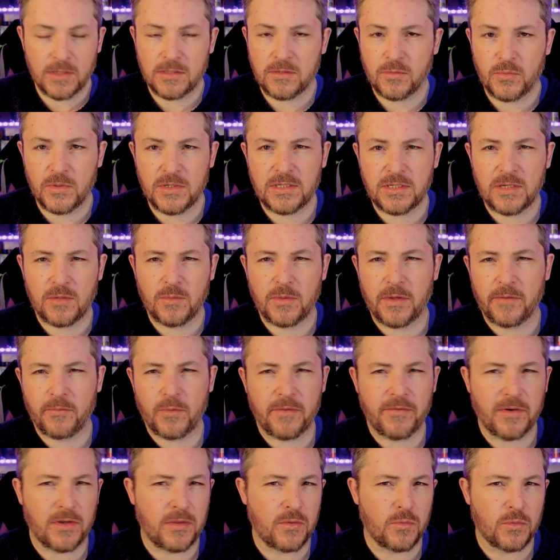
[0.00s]
Whereas the whiskey the
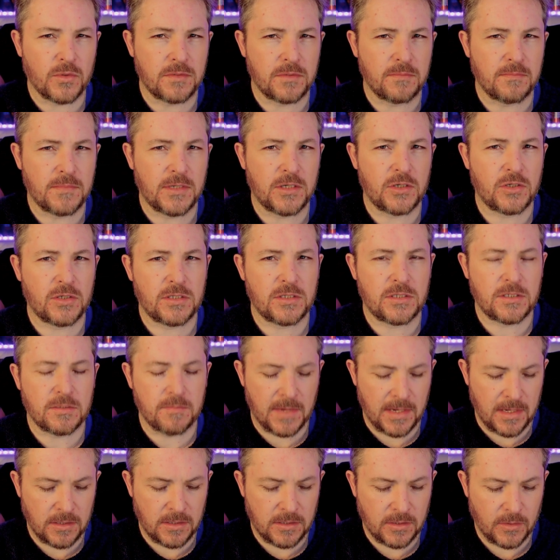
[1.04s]
other way around, there wasn't much
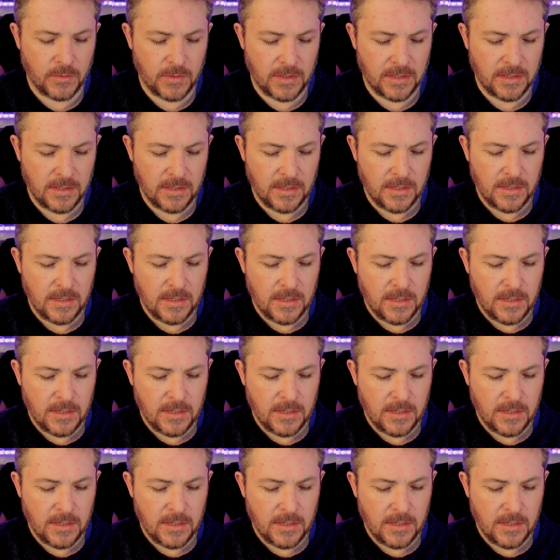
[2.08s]
smell to it,